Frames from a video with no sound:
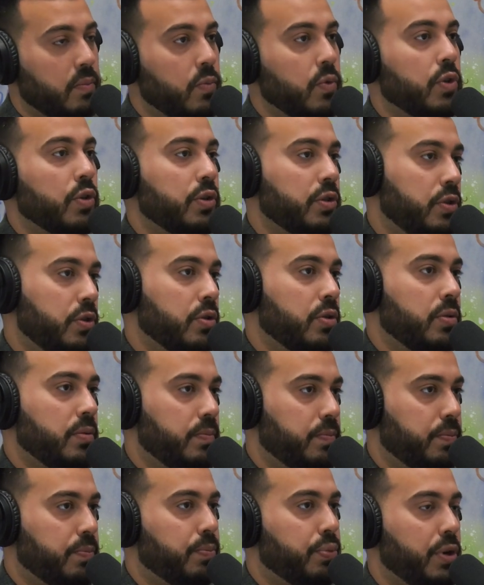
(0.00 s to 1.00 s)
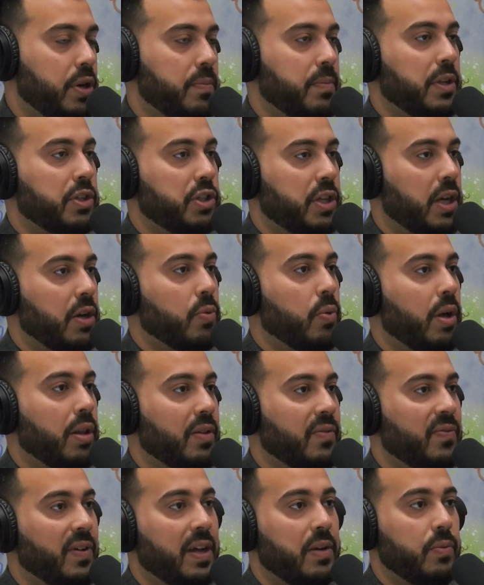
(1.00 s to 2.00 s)
you'll pretty much get
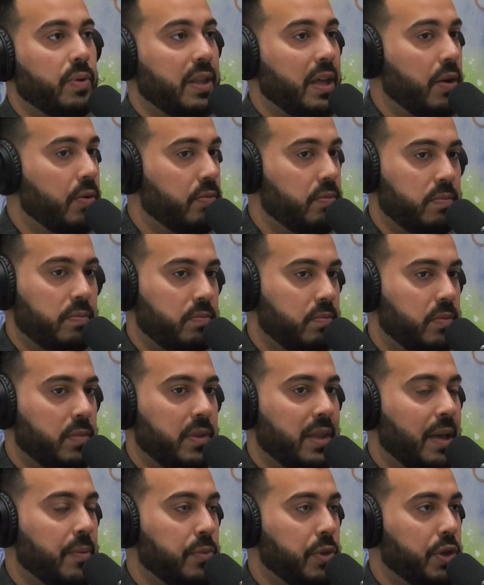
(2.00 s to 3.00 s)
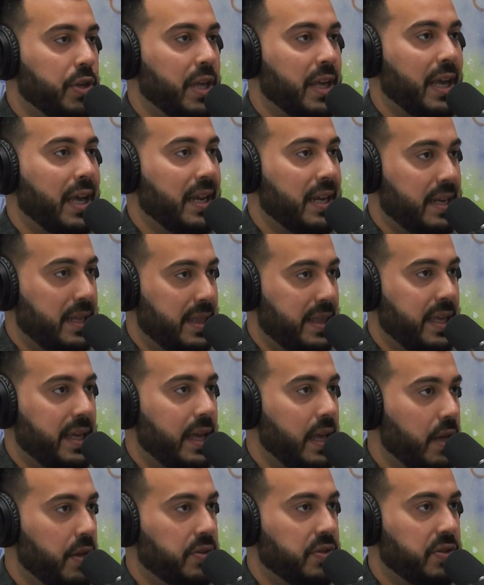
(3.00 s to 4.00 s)
qualified without them looking at
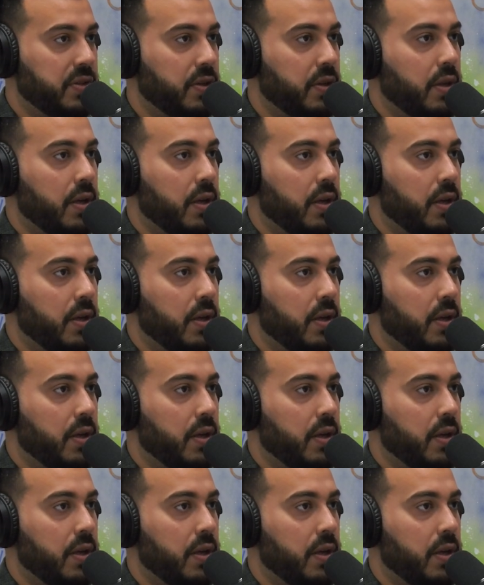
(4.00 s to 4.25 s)
anything else.